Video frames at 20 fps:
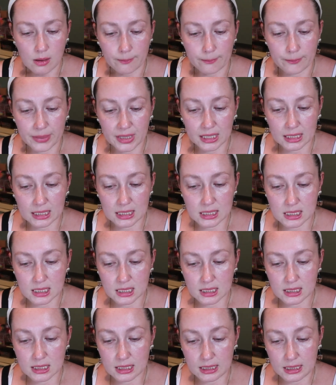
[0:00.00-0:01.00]
but it's a
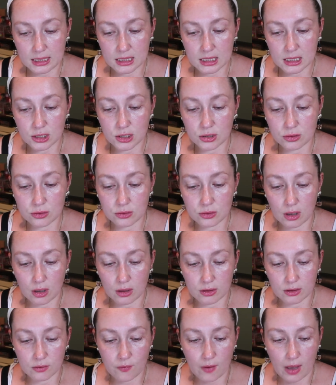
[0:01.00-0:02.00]
$62
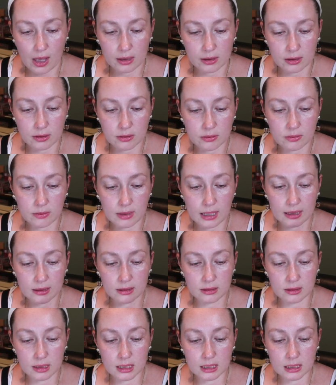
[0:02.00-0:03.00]
value
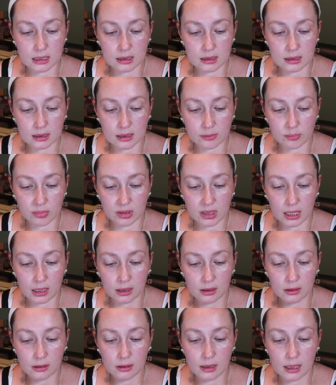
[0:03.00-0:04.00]
and the lip
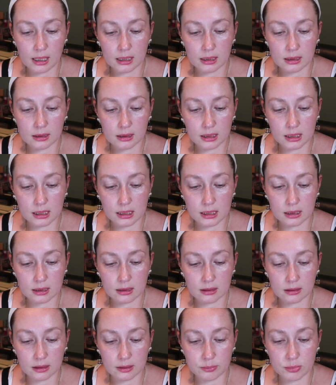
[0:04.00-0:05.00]
liner and the
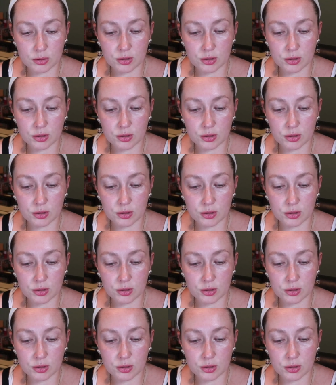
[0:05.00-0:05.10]
lip